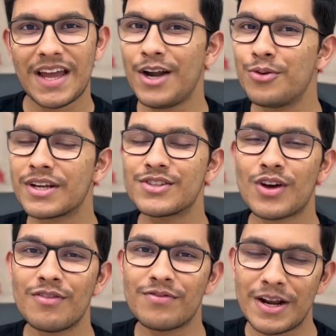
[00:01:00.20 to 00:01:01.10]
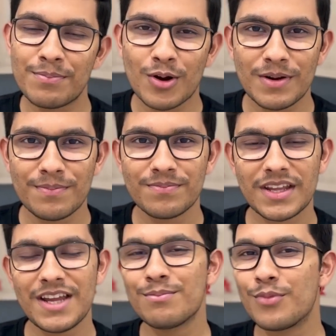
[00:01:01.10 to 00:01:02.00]
and who can solve one problem
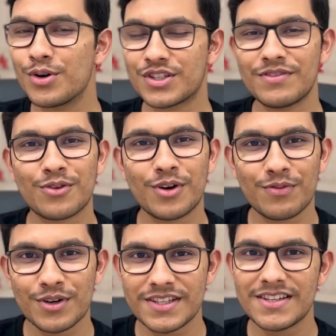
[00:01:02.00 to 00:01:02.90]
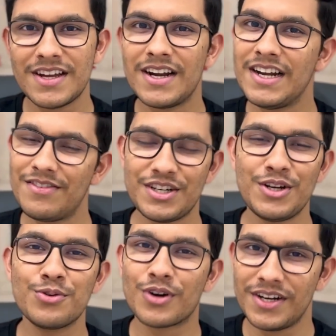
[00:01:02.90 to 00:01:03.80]
in most of the Codeforces Division
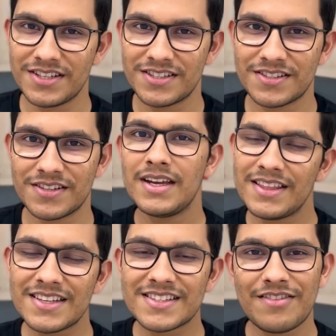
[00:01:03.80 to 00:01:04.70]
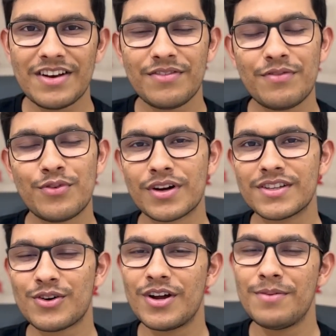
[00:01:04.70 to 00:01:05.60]
2 contests. In this level, we
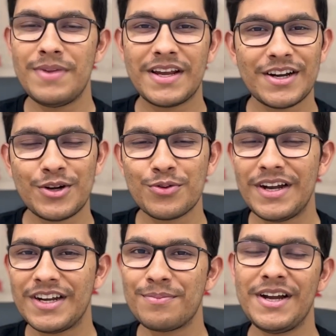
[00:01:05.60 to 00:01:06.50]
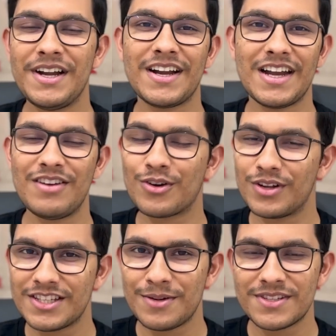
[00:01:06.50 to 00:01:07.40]
focus on beginner to intermediate level
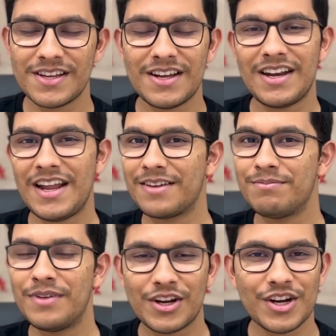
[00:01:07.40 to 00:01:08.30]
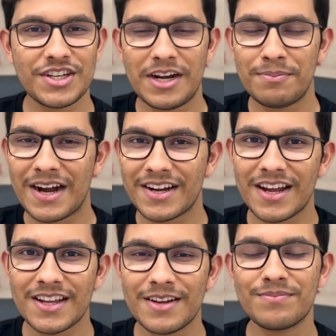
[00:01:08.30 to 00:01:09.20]
concepts like recursion and
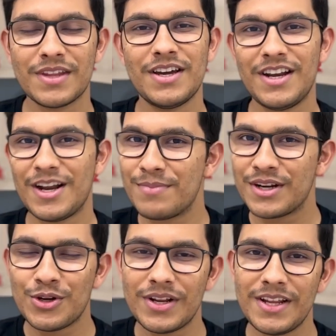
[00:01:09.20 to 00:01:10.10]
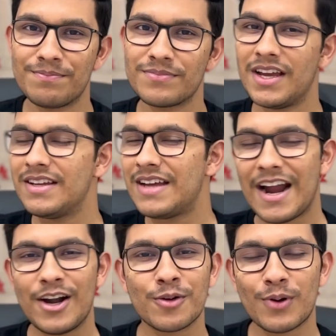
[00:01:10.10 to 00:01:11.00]
backtracking, number theory,
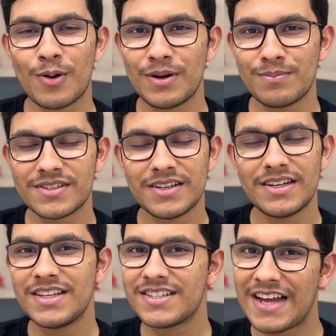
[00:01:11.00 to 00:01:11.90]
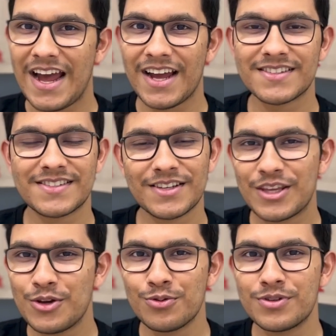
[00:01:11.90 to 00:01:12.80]
ad hoc problems, stacks,
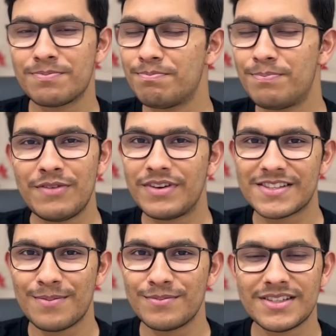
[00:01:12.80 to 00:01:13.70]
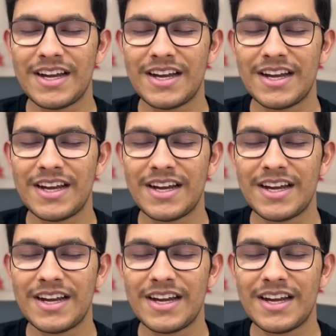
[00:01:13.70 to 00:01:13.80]
queues, prefix sums,